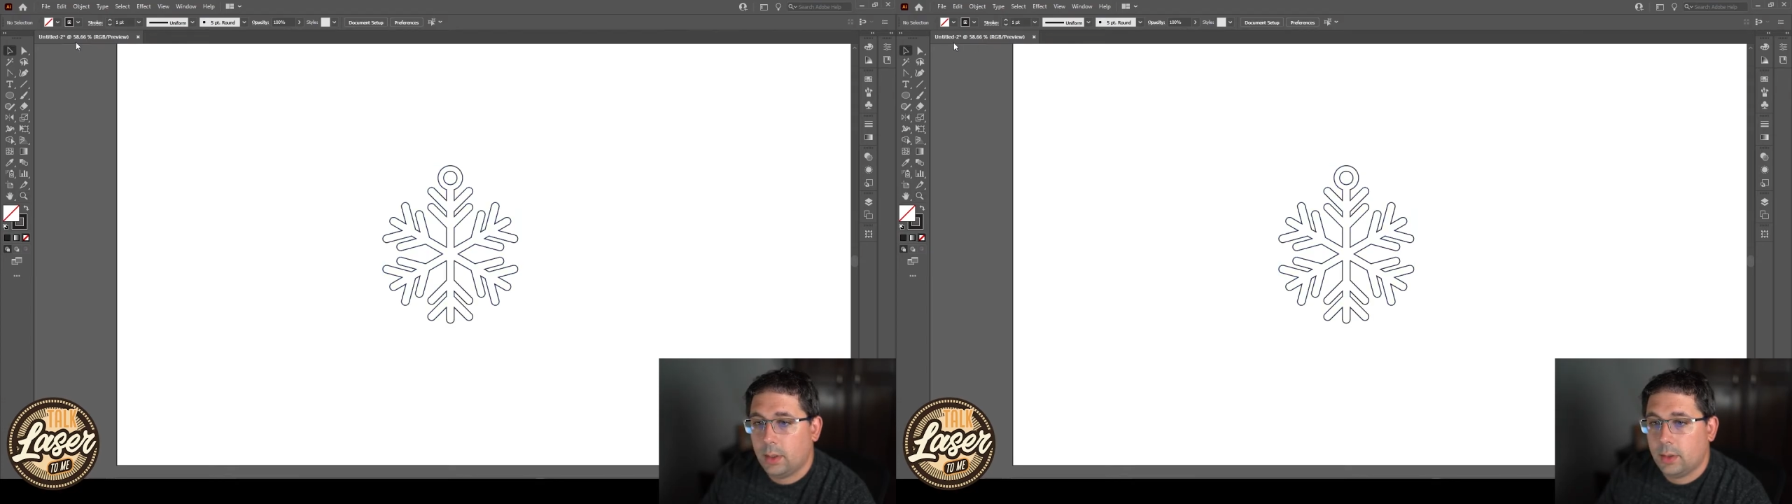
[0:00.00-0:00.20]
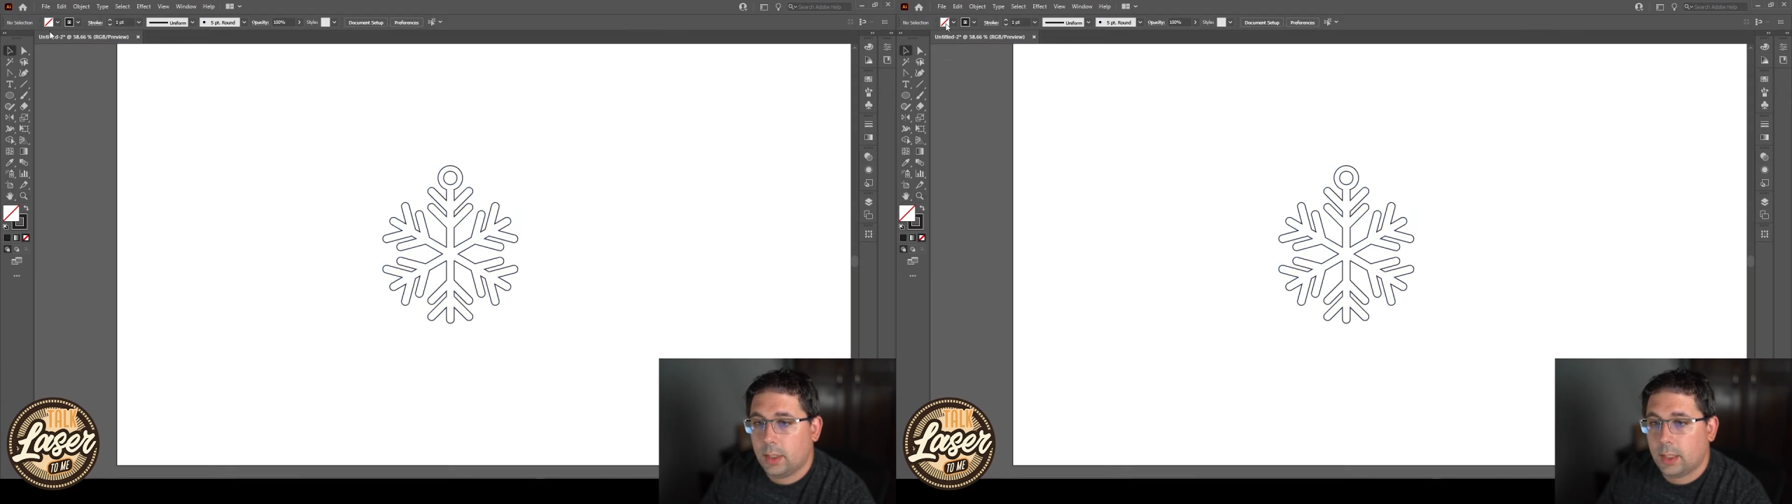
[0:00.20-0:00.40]

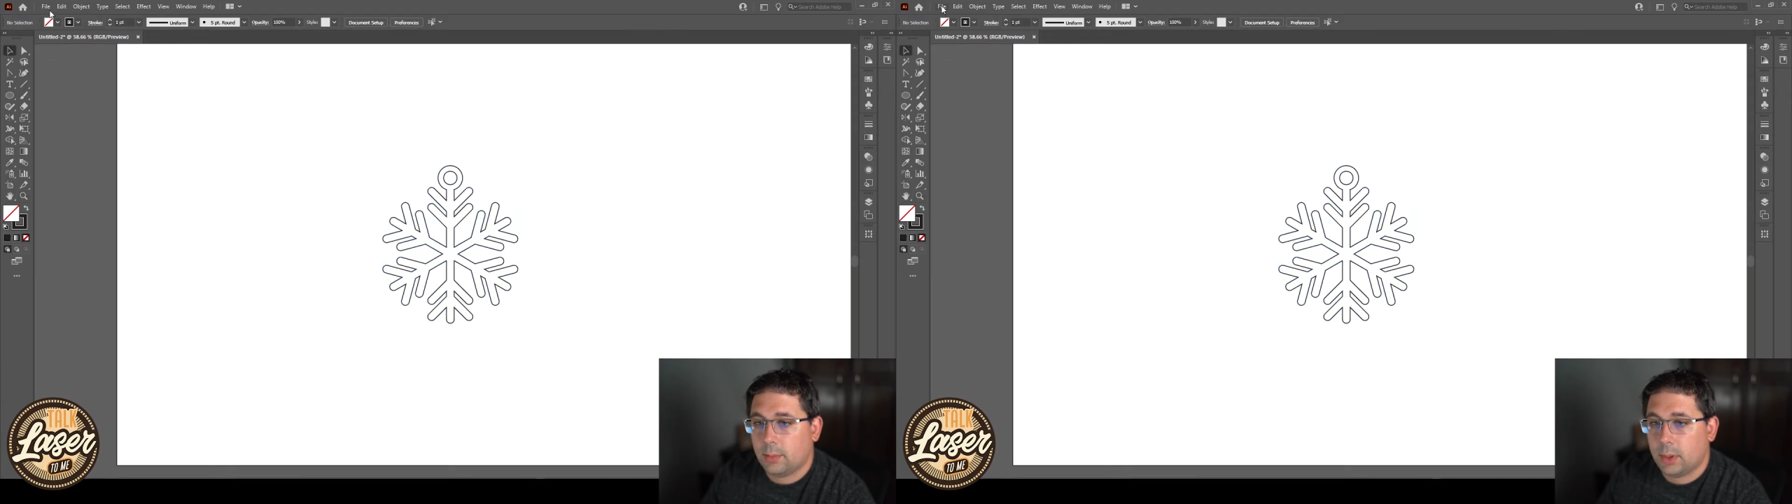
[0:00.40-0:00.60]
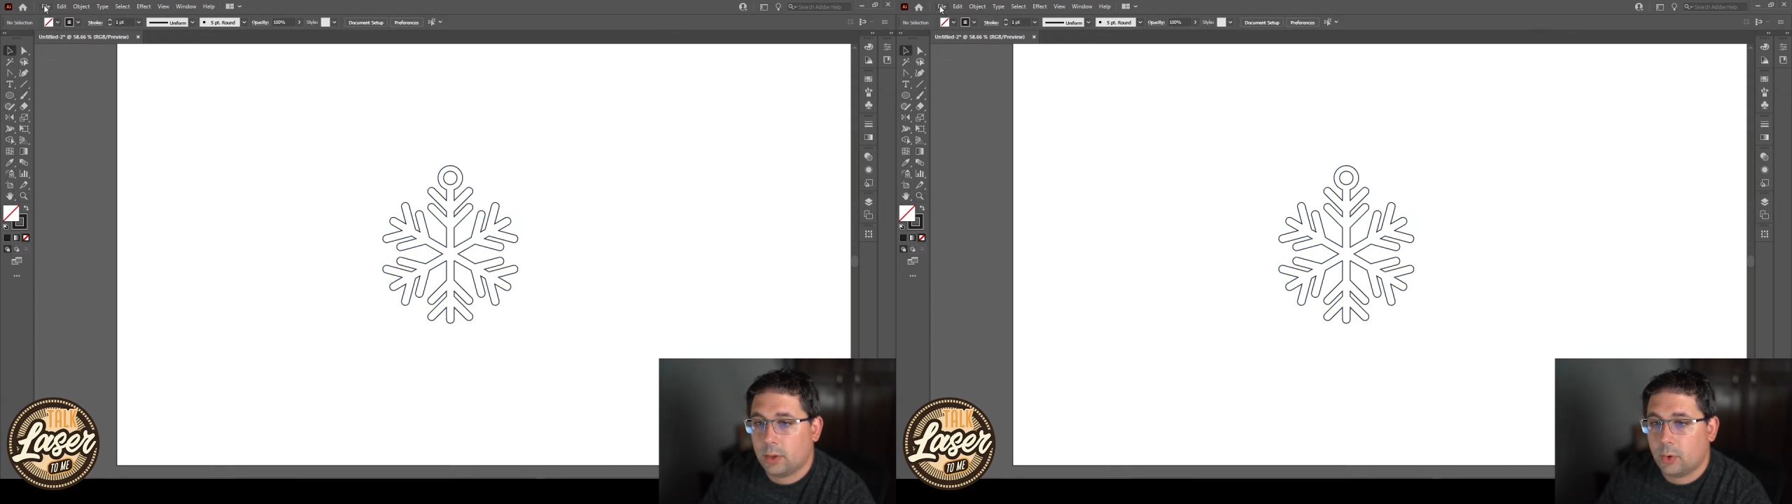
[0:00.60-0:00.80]
Then I'm
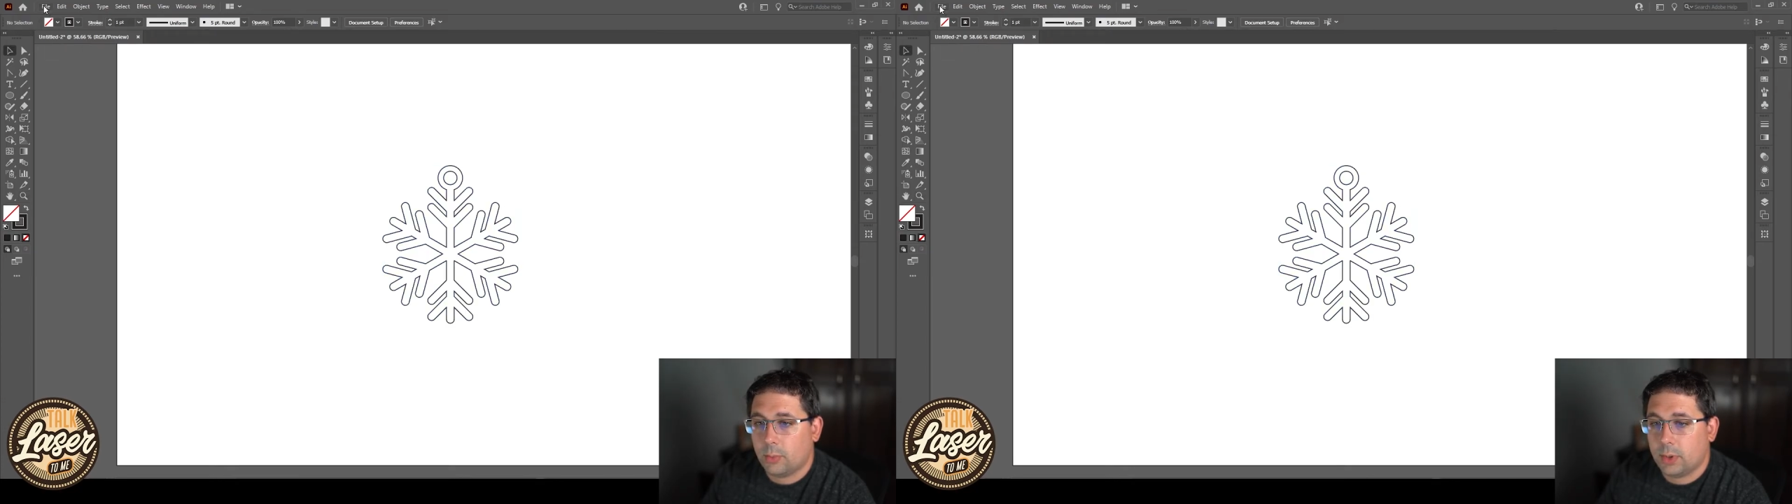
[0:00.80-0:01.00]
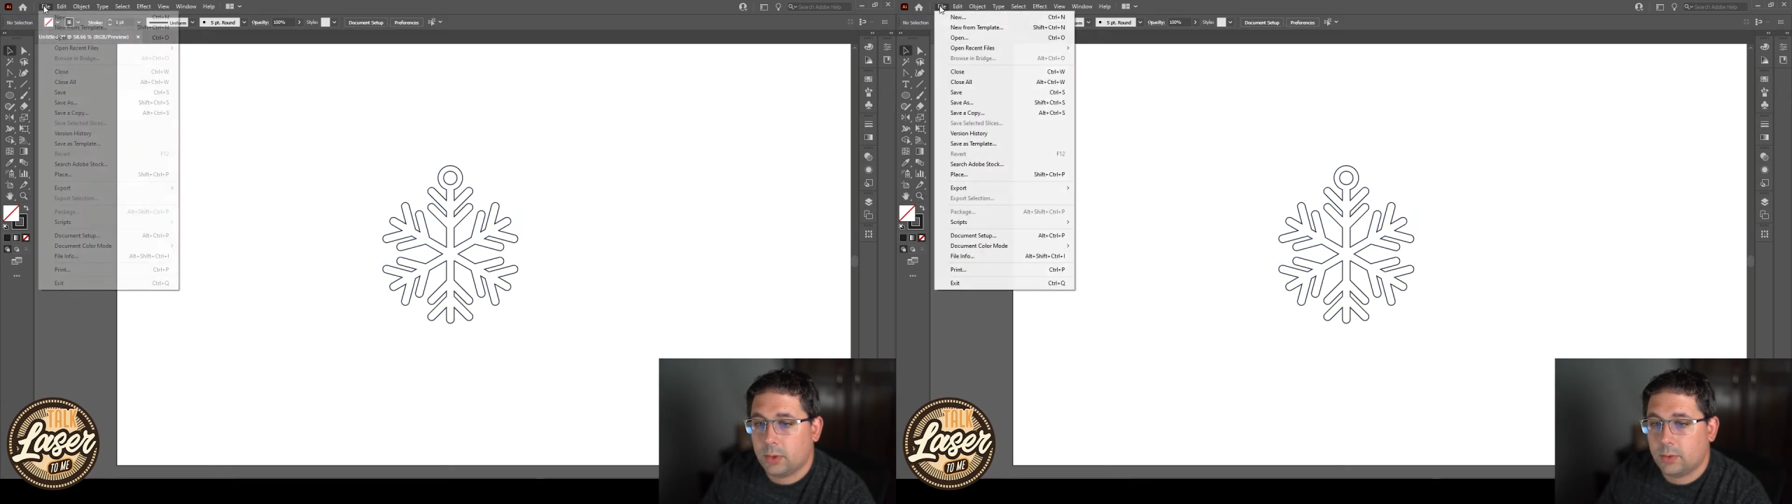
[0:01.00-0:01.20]
going to go
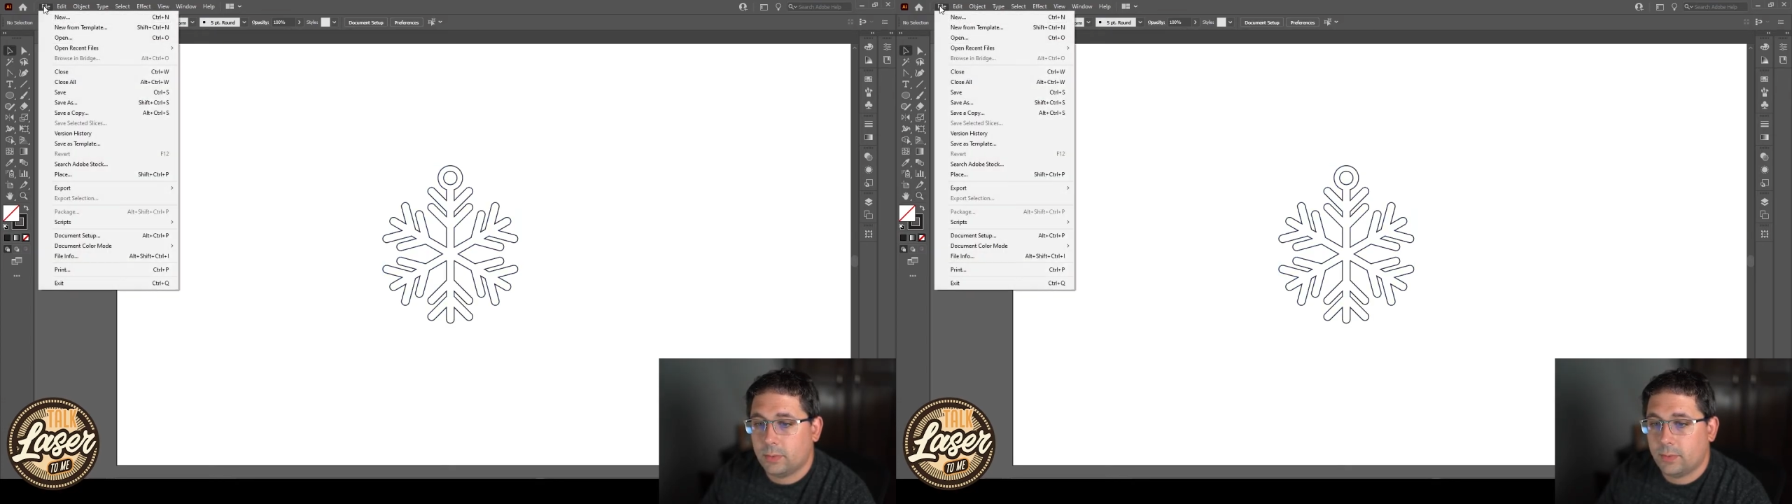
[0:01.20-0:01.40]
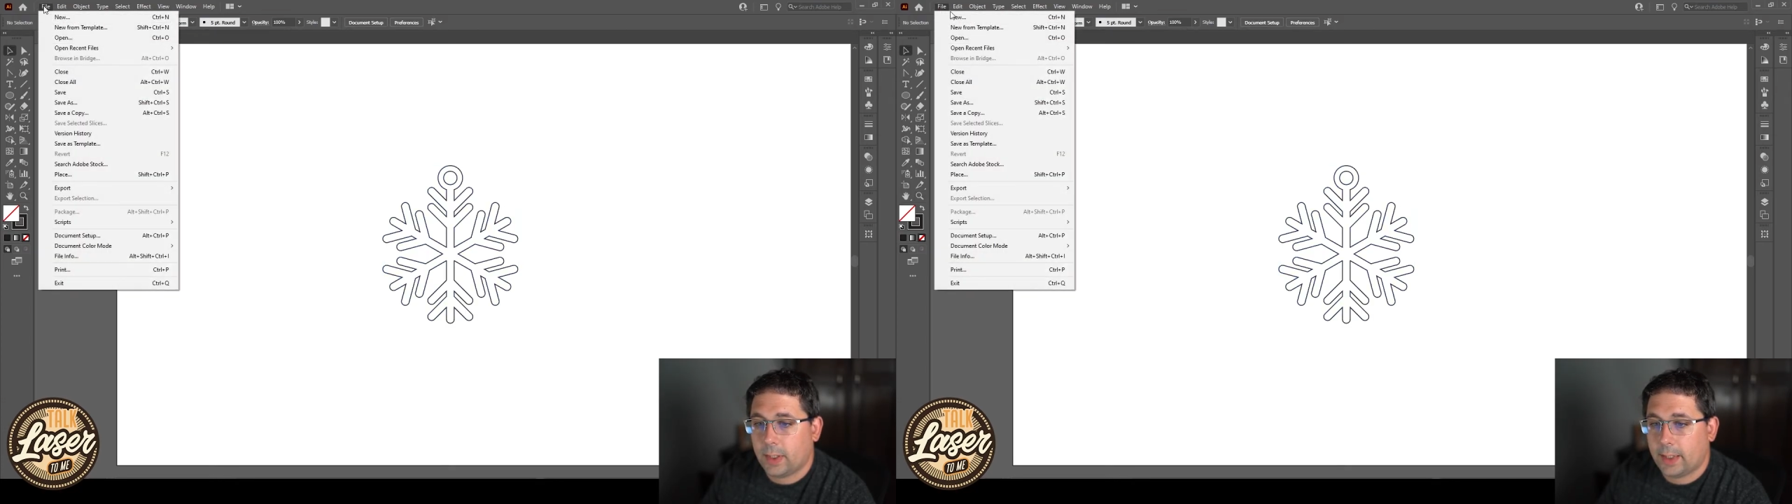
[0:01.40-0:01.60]
up here to
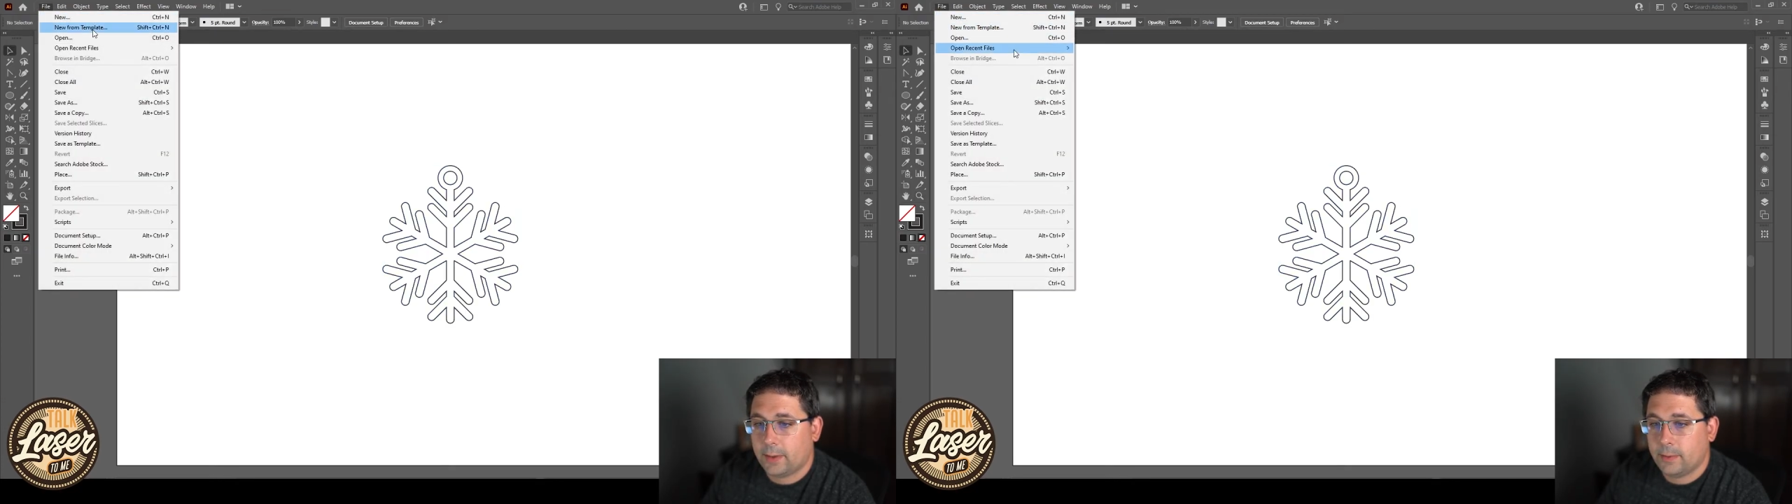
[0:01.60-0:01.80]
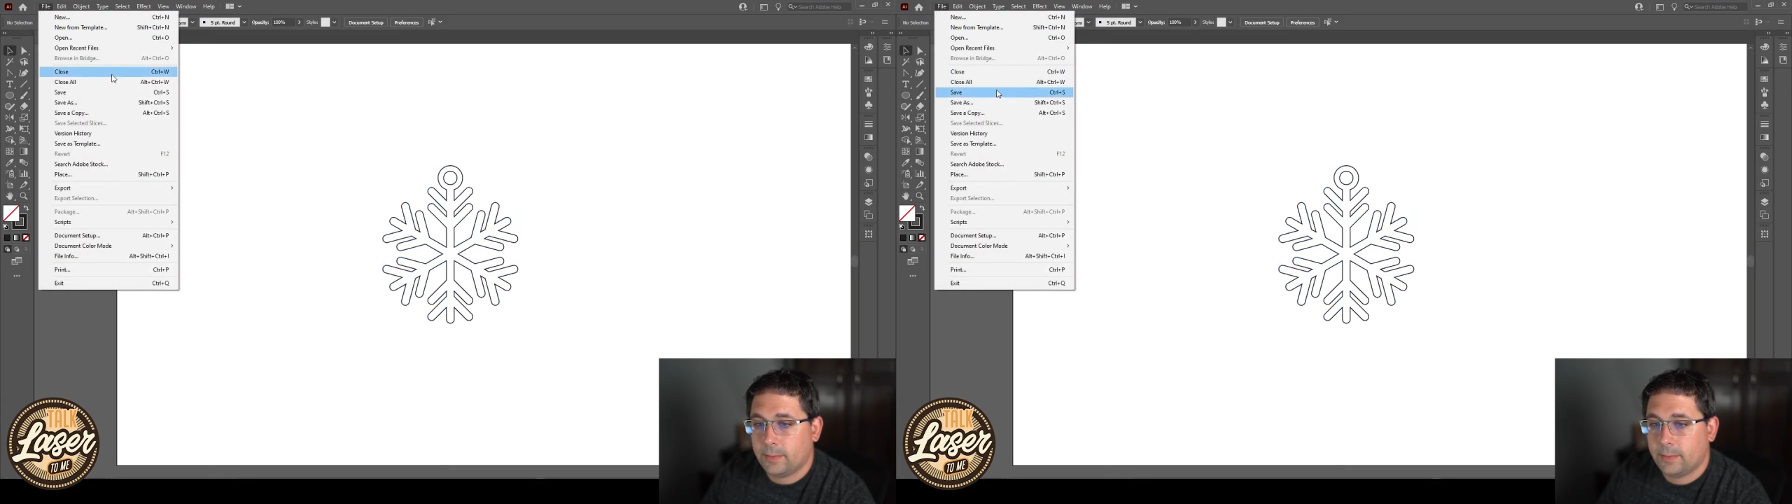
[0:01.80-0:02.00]

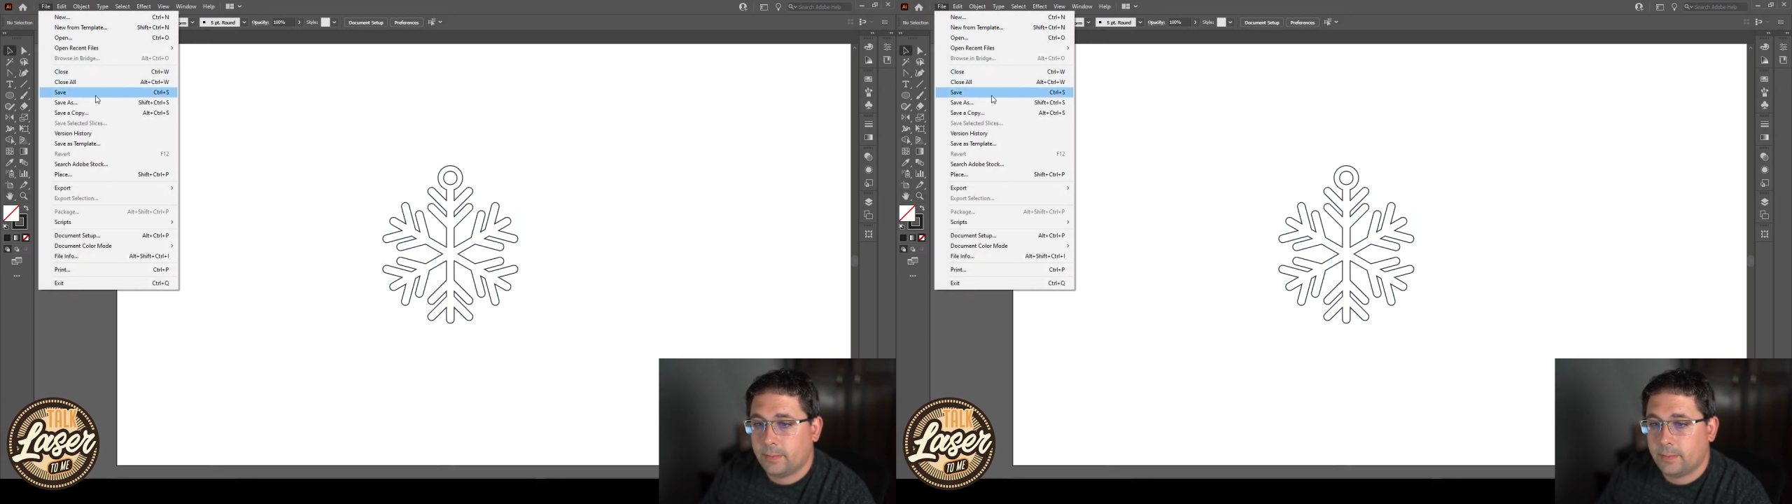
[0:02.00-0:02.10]
File,